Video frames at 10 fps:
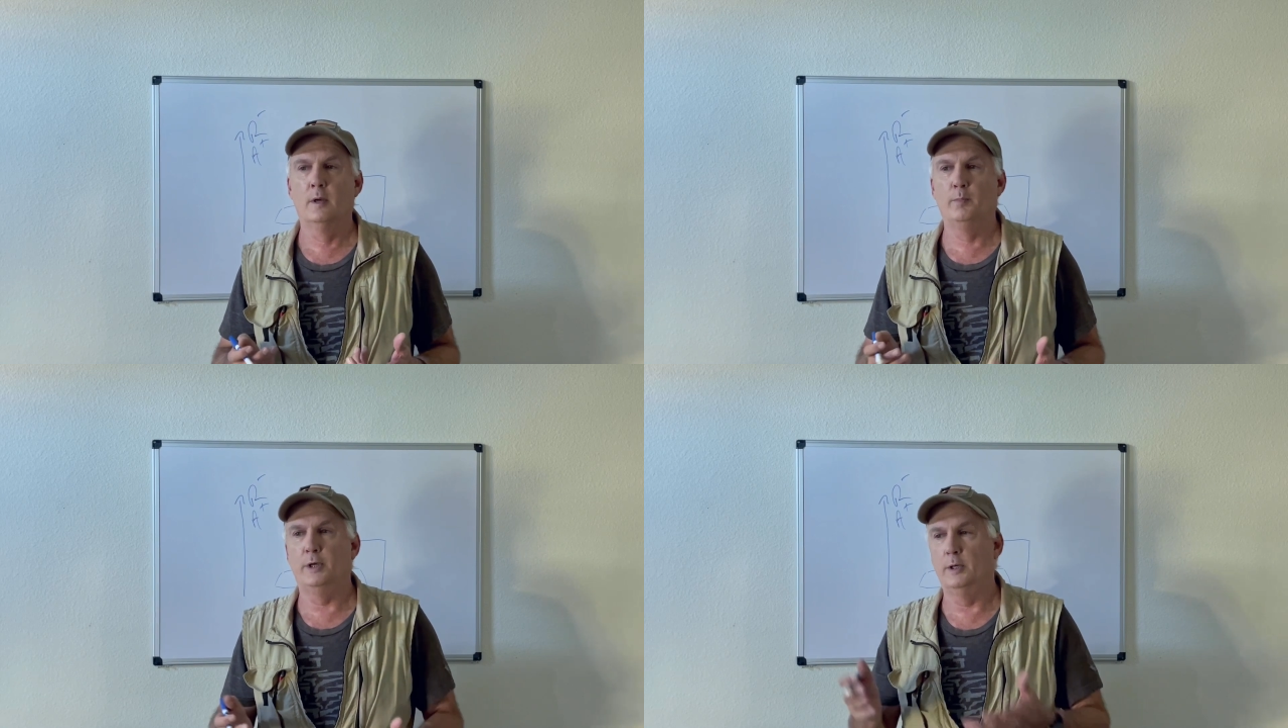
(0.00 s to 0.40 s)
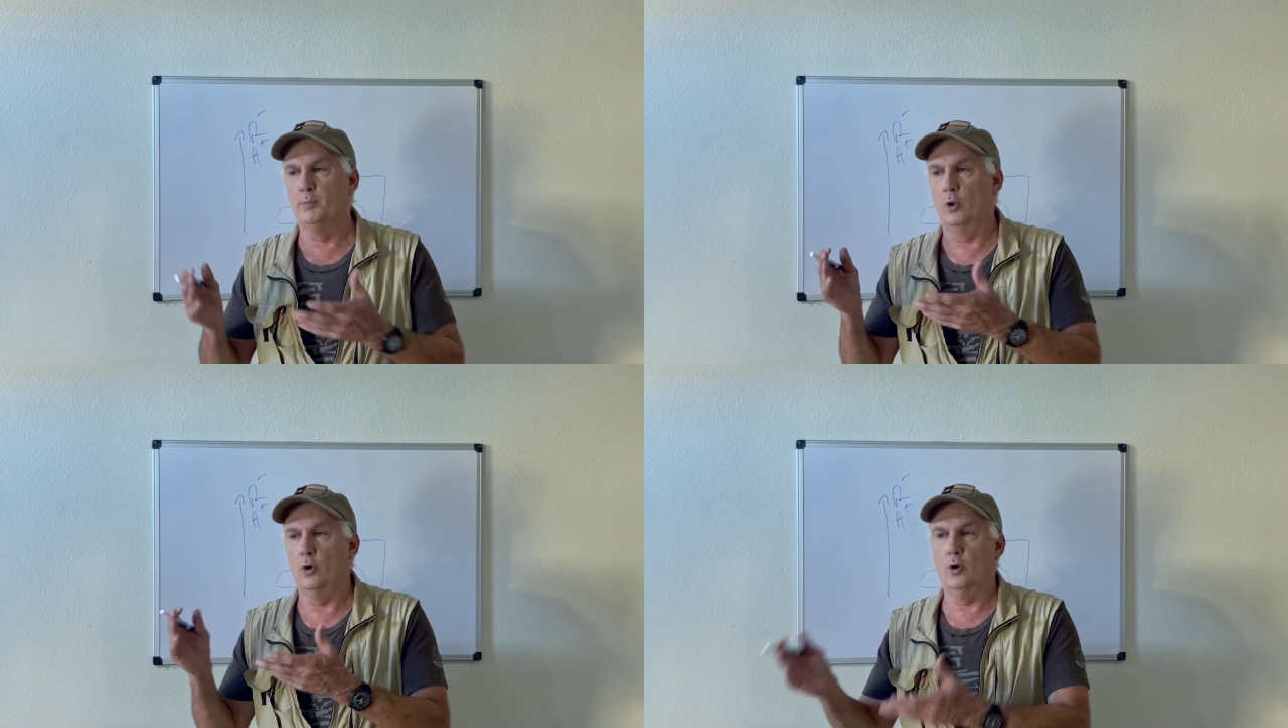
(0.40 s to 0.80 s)

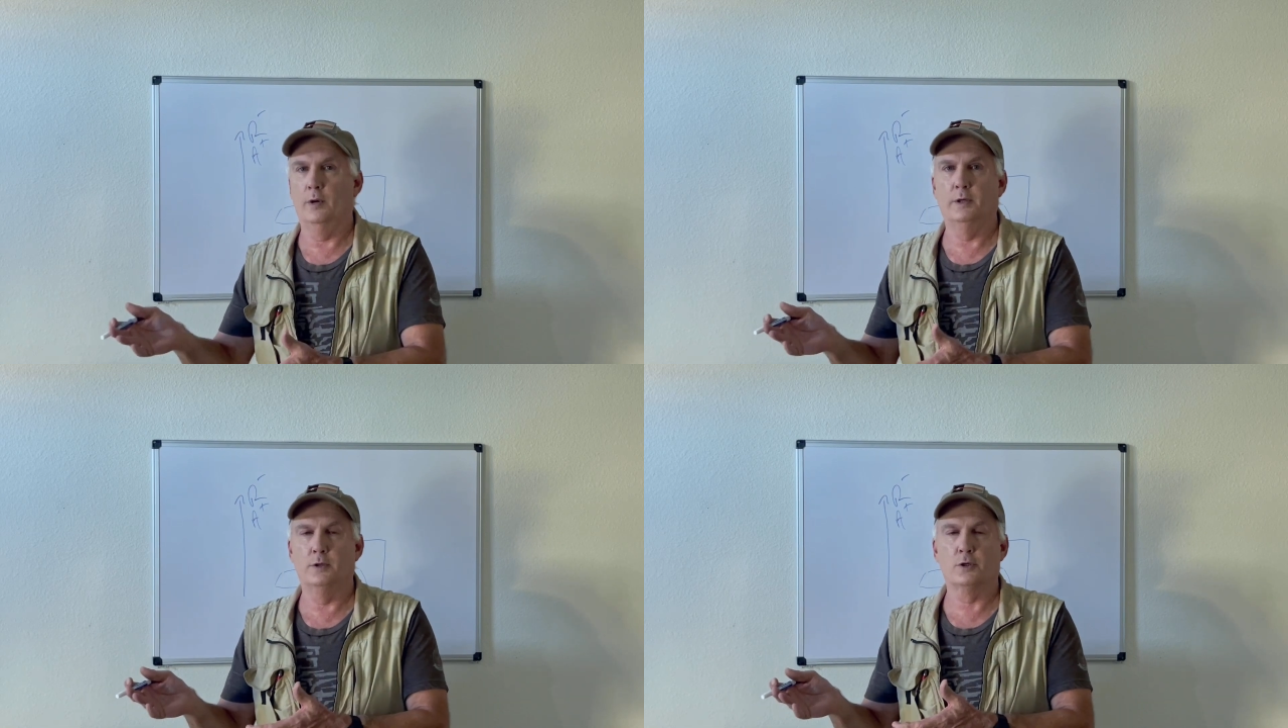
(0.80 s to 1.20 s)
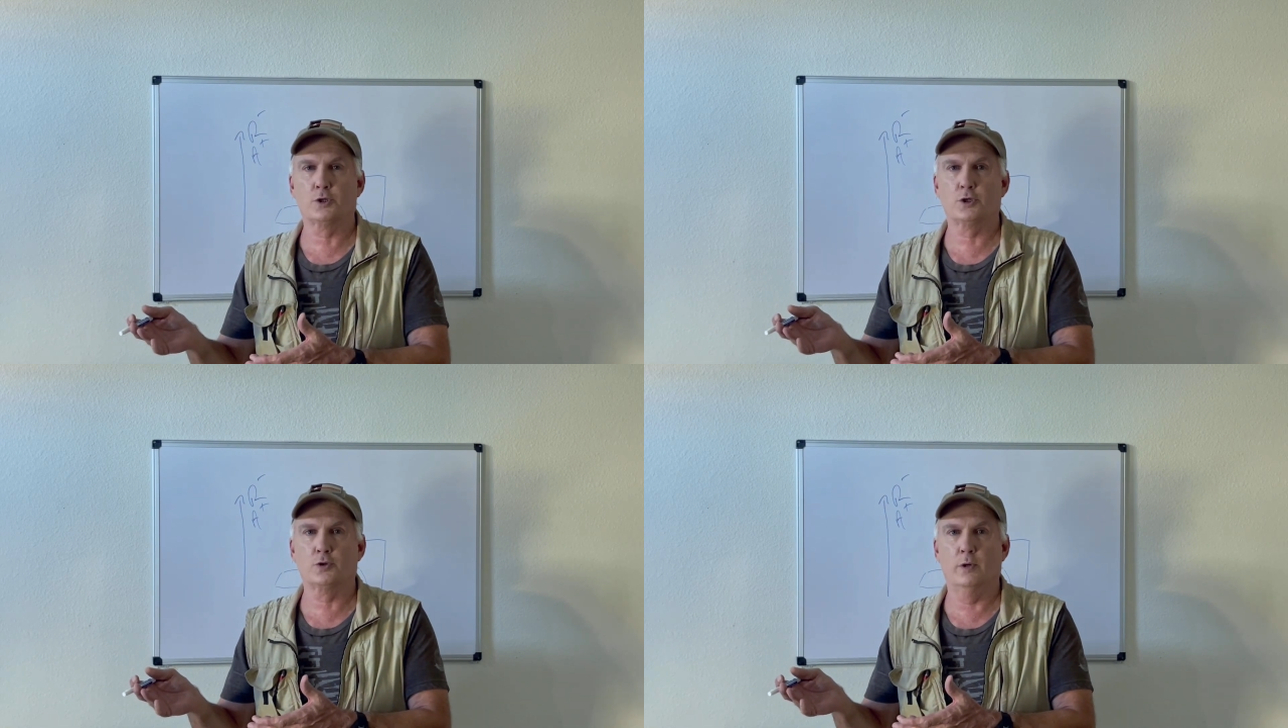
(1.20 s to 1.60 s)
People are in
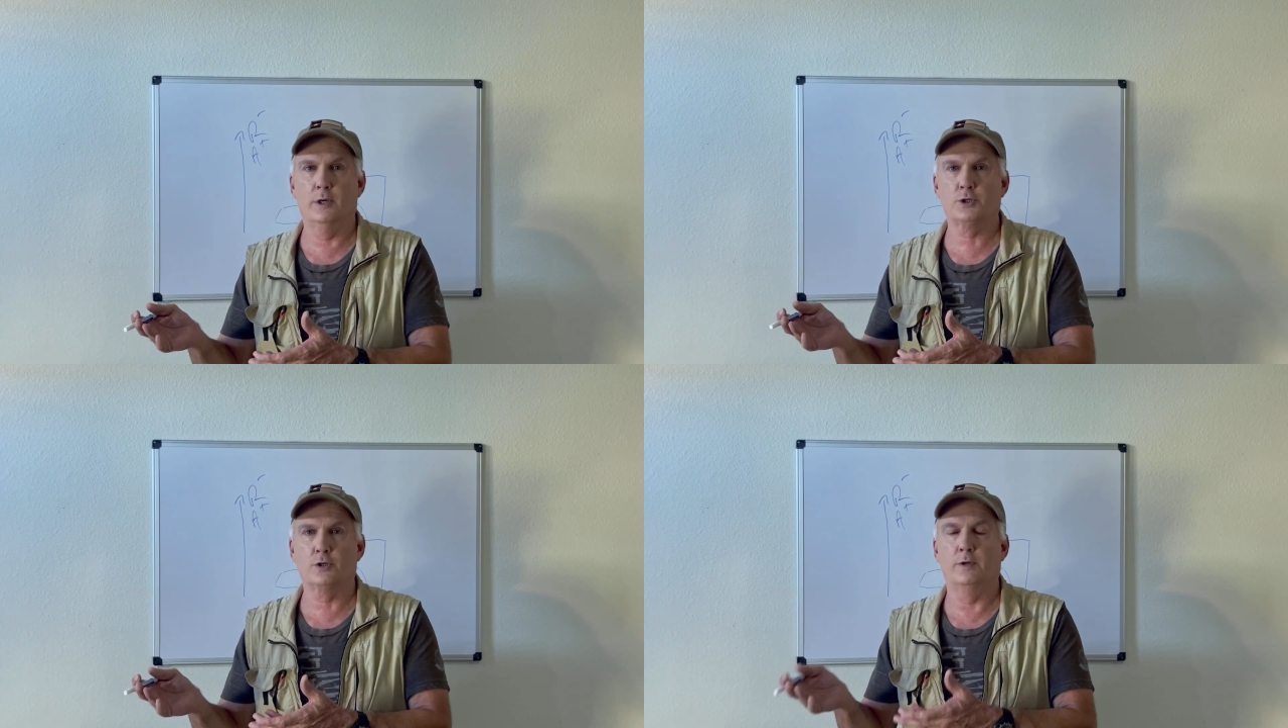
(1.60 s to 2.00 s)
distress,